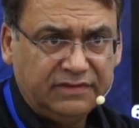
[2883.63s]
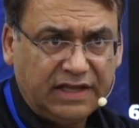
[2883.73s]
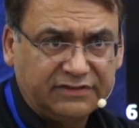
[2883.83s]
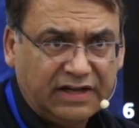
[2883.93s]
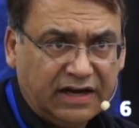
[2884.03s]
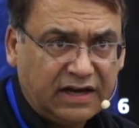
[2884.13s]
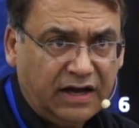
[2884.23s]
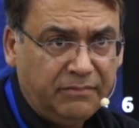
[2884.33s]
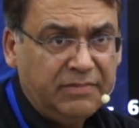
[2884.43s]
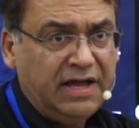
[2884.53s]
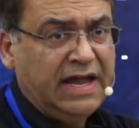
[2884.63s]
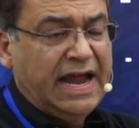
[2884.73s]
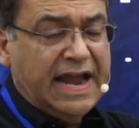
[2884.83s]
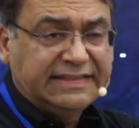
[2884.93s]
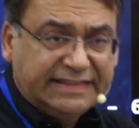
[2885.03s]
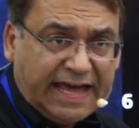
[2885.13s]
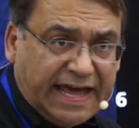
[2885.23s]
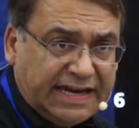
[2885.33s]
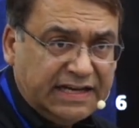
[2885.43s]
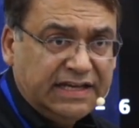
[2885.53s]
that's going to come, and
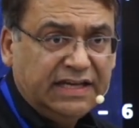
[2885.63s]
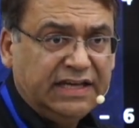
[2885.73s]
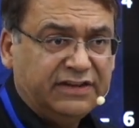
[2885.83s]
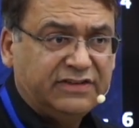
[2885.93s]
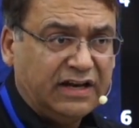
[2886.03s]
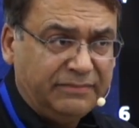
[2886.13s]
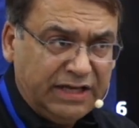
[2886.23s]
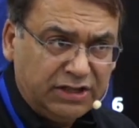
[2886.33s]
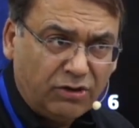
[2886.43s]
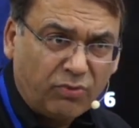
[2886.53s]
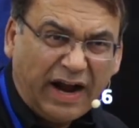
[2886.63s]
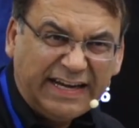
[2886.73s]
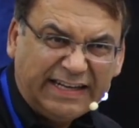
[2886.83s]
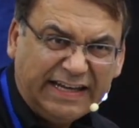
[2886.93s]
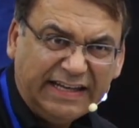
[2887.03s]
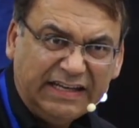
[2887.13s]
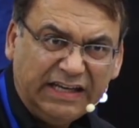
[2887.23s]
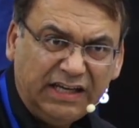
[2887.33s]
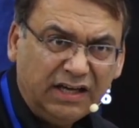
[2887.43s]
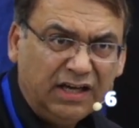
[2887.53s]
then it's going to be the right
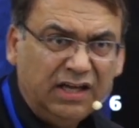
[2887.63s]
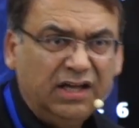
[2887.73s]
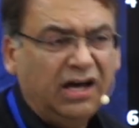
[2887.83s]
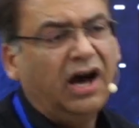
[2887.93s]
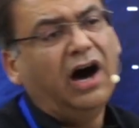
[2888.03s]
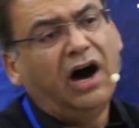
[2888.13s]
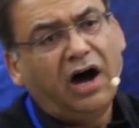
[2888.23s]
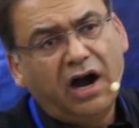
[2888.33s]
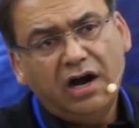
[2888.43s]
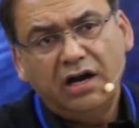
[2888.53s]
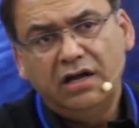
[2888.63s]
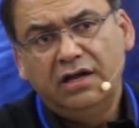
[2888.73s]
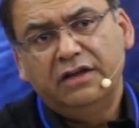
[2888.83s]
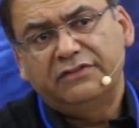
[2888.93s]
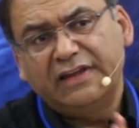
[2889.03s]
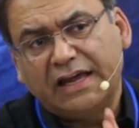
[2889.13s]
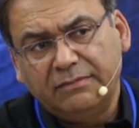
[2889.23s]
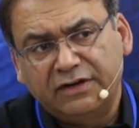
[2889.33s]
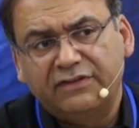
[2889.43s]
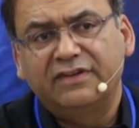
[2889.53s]
kidney or
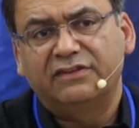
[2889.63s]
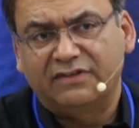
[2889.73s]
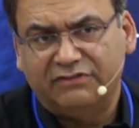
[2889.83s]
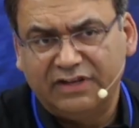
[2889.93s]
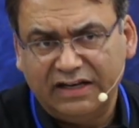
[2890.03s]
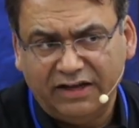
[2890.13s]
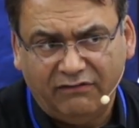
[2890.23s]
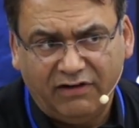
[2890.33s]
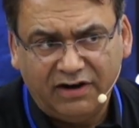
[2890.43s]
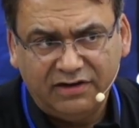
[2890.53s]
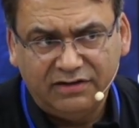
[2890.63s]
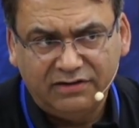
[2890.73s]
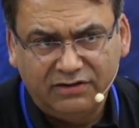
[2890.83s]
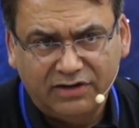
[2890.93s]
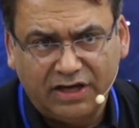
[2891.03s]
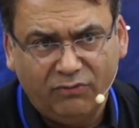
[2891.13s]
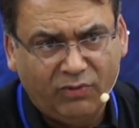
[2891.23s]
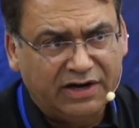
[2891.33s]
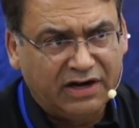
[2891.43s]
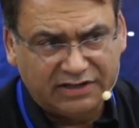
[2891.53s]
segment 6 of the liver. Okay,
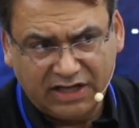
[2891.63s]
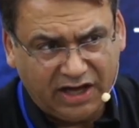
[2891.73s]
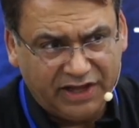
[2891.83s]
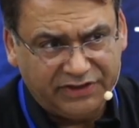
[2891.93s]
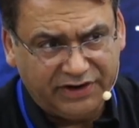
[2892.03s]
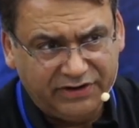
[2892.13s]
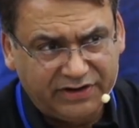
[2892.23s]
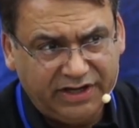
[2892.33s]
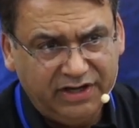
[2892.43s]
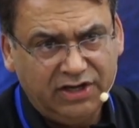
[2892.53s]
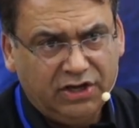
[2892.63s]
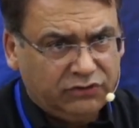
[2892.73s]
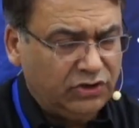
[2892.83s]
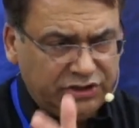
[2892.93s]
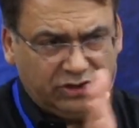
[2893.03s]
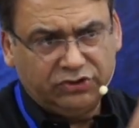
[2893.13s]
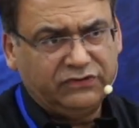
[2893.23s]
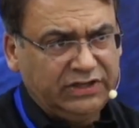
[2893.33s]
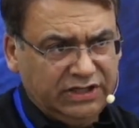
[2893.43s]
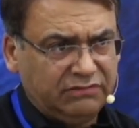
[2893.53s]
one or the other. Okay, so either you
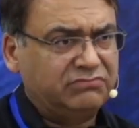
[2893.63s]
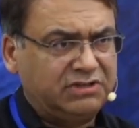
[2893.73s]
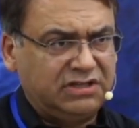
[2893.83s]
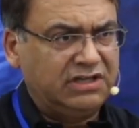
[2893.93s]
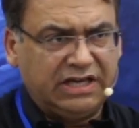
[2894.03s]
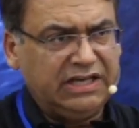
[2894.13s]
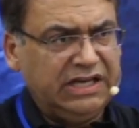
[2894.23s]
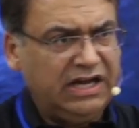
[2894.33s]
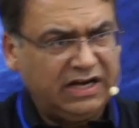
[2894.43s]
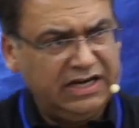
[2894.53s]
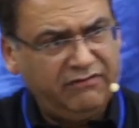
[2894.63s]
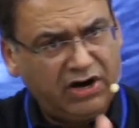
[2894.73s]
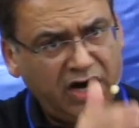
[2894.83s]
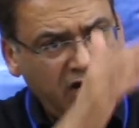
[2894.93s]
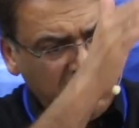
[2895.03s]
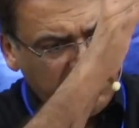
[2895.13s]
see the kidney or liver,